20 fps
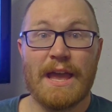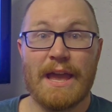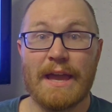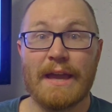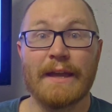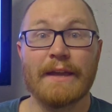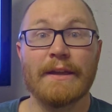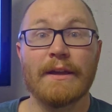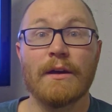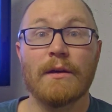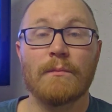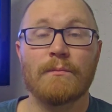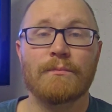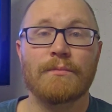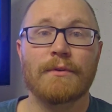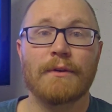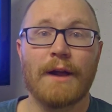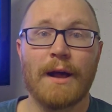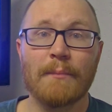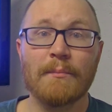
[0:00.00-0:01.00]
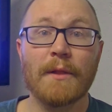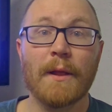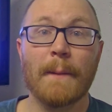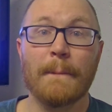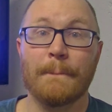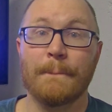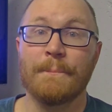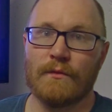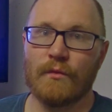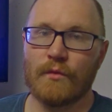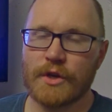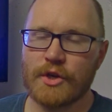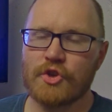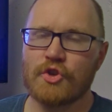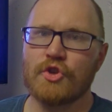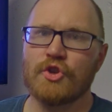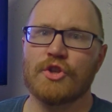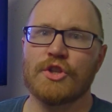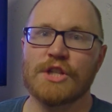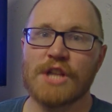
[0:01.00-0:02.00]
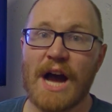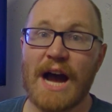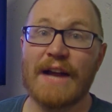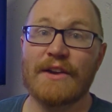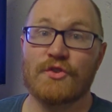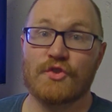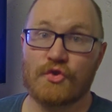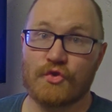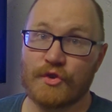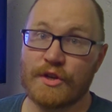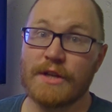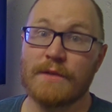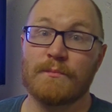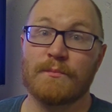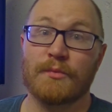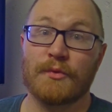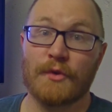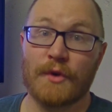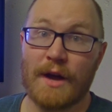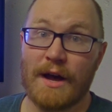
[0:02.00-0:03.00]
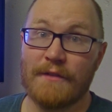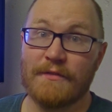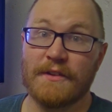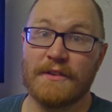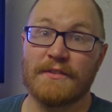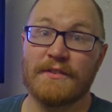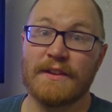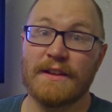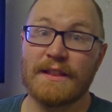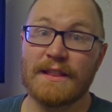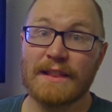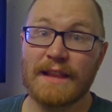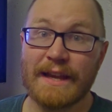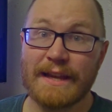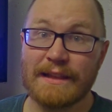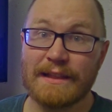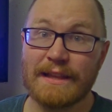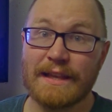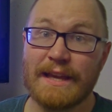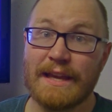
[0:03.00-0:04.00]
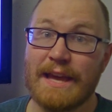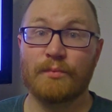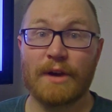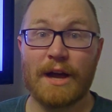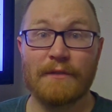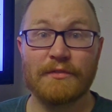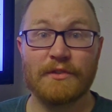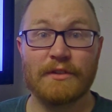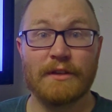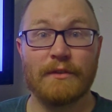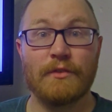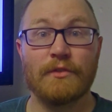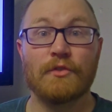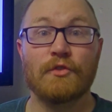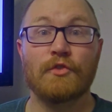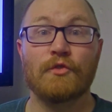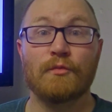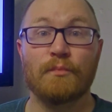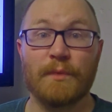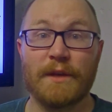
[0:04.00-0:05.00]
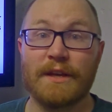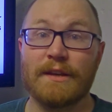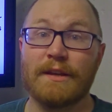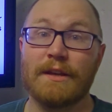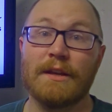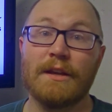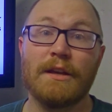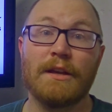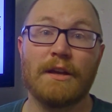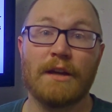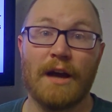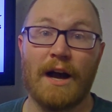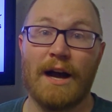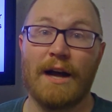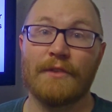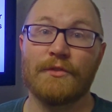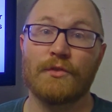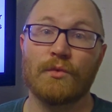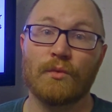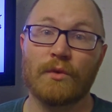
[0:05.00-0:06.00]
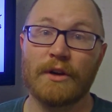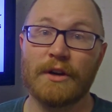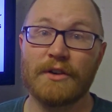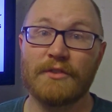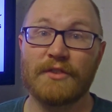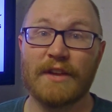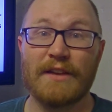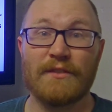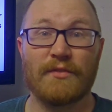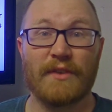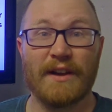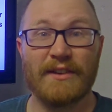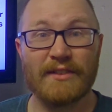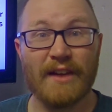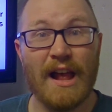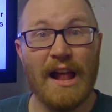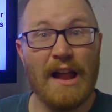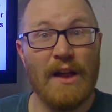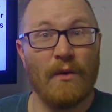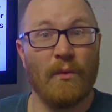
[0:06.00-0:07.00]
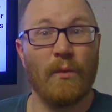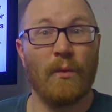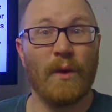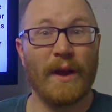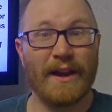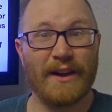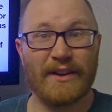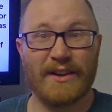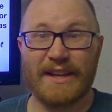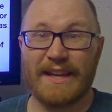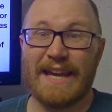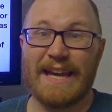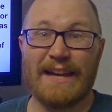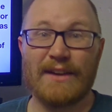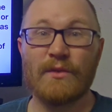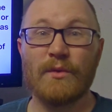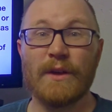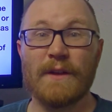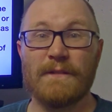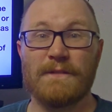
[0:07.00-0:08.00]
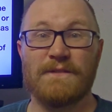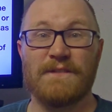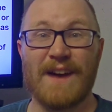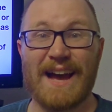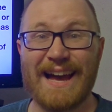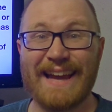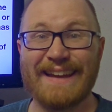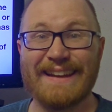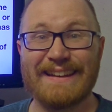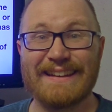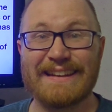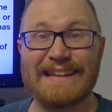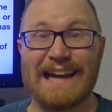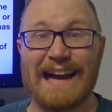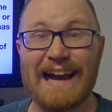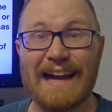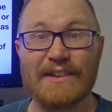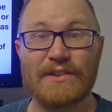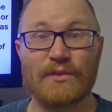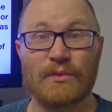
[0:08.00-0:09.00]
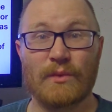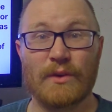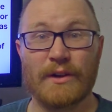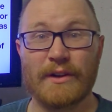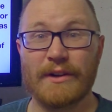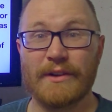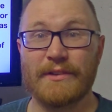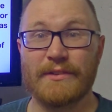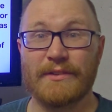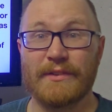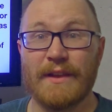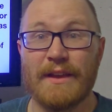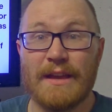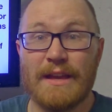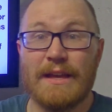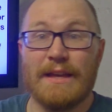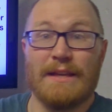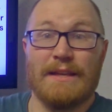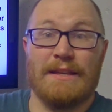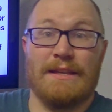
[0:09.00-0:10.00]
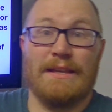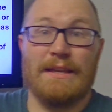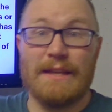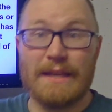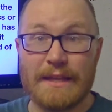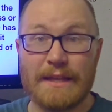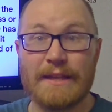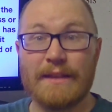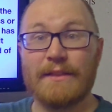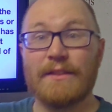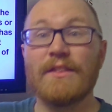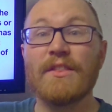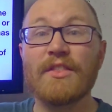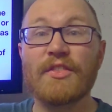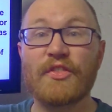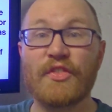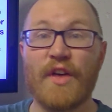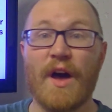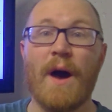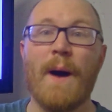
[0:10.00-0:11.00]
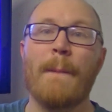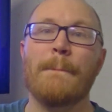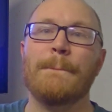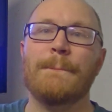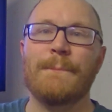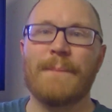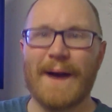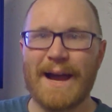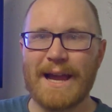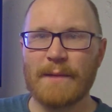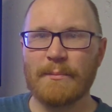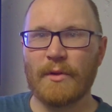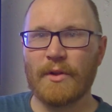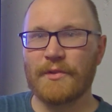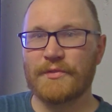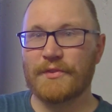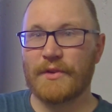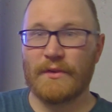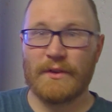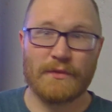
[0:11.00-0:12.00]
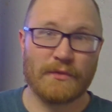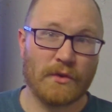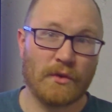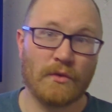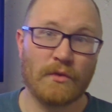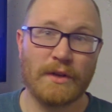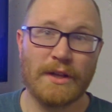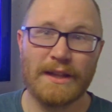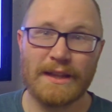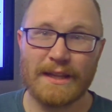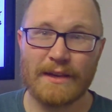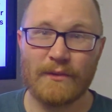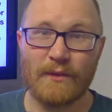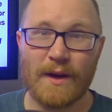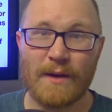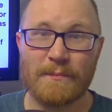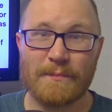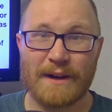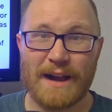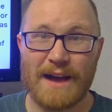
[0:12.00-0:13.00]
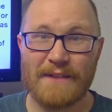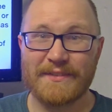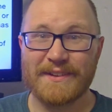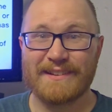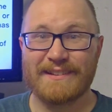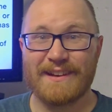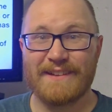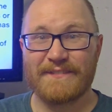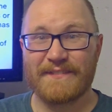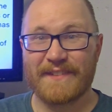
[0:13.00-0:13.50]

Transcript: a problem. We should not treat prophecy lightly. Prophecy was speaking God's words. And friends, where can we find God's words? In the Bible. So if you really want prophecy,